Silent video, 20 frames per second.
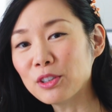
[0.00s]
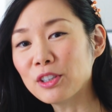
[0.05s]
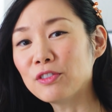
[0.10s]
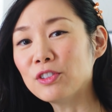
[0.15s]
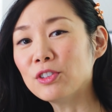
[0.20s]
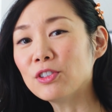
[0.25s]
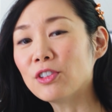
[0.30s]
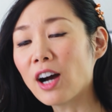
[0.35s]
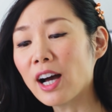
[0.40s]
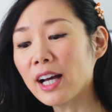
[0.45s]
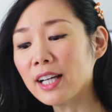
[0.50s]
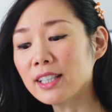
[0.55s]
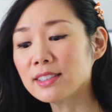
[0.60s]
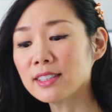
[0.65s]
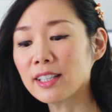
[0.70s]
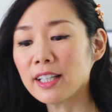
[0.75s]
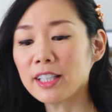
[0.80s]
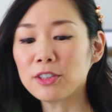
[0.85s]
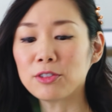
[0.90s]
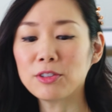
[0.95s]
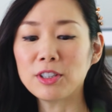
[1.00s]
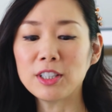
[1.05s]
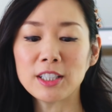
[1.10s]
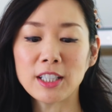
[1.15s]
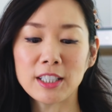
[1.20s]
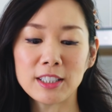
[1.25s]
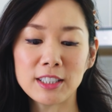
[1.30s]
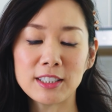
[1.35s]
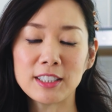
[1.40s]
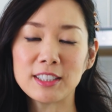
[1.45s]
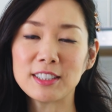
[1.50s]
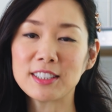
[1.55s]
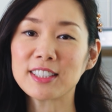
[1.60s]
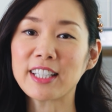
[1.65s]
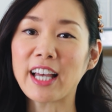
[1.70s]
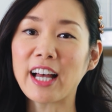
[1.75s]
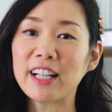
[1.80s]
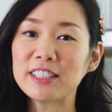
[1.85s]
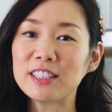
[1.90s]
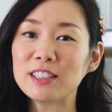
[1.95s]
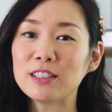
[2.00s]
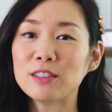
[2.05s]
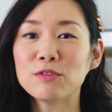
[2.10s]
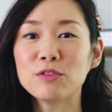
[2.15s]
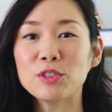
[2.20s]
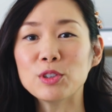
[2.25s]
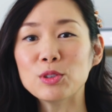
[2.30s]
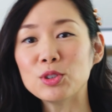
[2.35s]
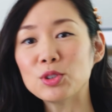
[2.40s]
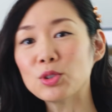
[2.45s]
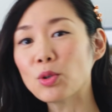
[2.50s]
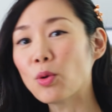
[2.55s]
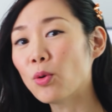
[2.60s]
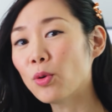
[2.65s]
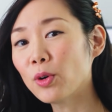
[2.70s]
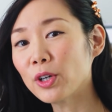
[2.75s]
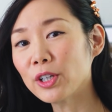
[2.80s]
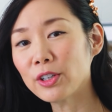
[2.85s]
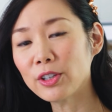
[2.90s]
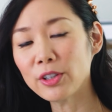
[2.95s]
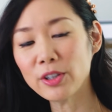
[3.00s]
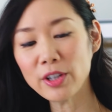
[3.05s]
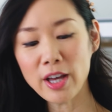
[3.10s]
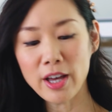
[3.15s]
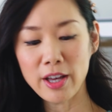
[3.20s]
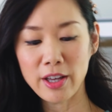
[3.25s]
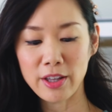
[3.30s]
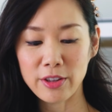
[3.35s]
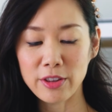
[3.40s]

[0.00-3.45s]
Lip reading: if you guys like green onion and scallion infused oil,